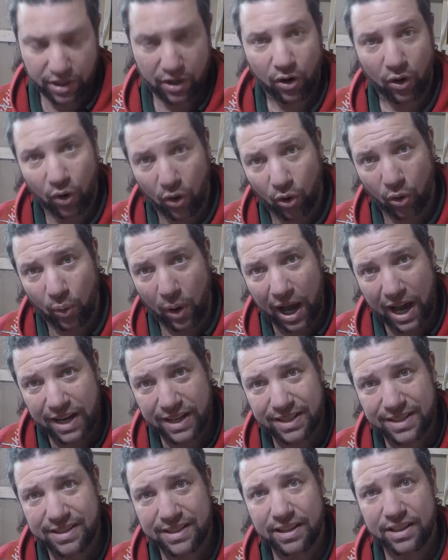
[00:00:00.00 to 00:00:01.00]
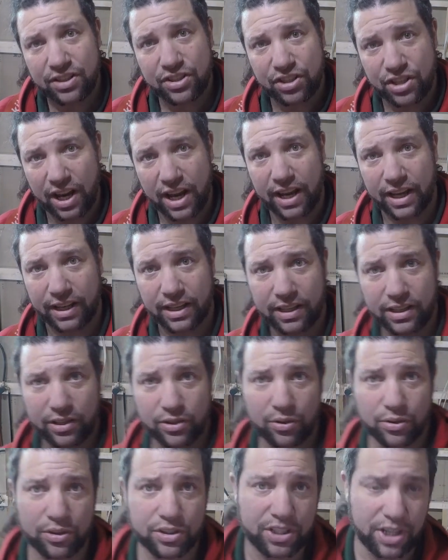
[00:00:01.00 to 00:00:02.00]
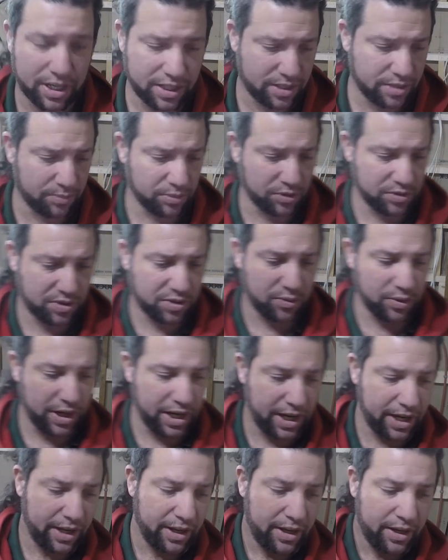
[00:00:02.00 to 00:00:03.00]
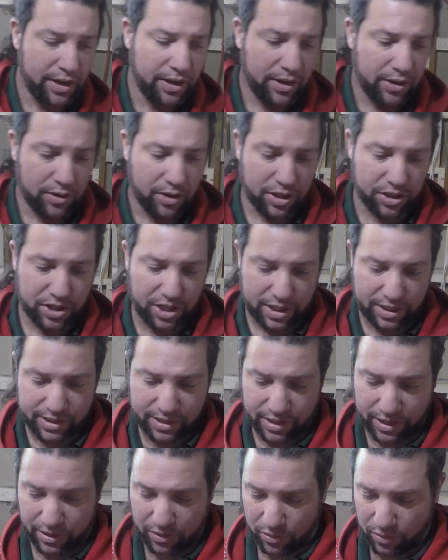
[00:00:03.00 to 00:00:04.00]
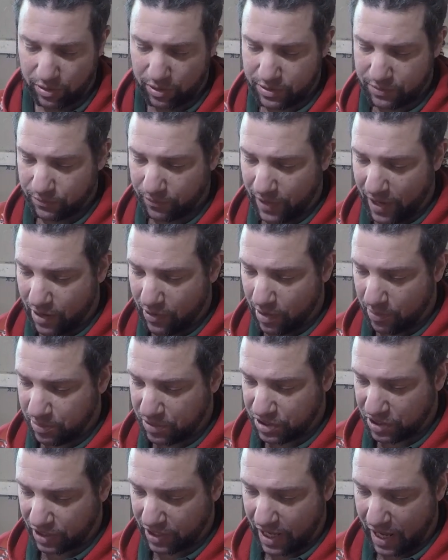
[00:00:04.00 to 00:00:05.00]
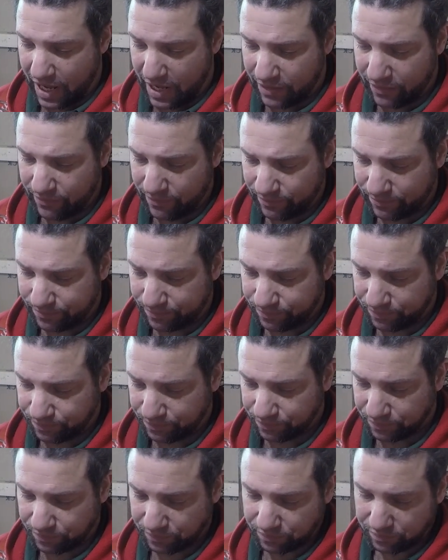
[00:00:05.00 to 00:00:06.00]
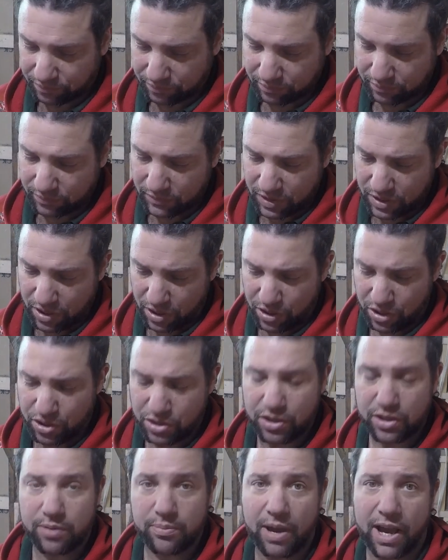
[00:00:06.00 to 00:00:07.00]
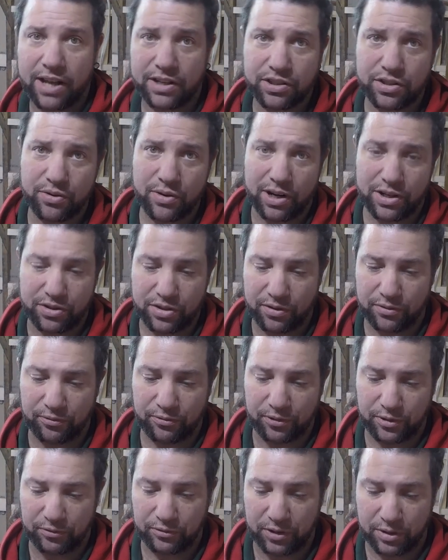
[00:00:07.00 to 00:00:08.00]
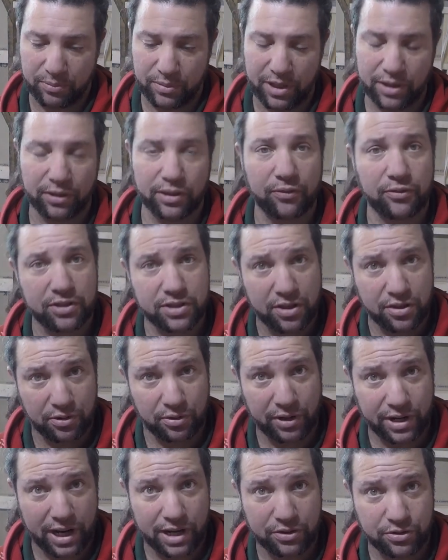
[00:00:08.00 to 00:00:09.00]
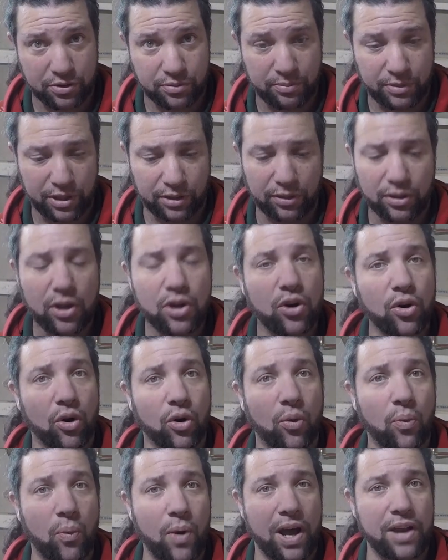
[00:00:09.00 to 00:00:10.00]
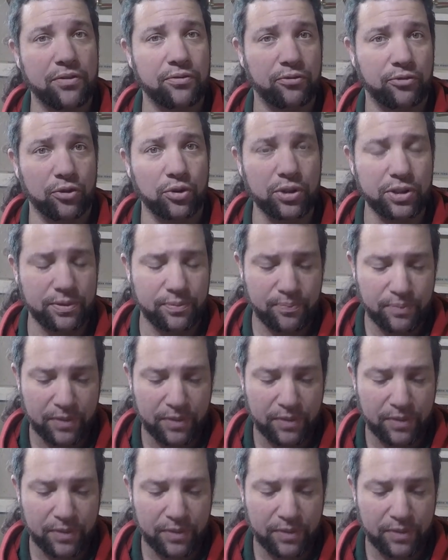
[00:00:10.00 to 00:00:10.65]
Always check your adjustable square. Adjust it as far up as you can, so usually about 250 mil if it's a 300 mil or 1 foot.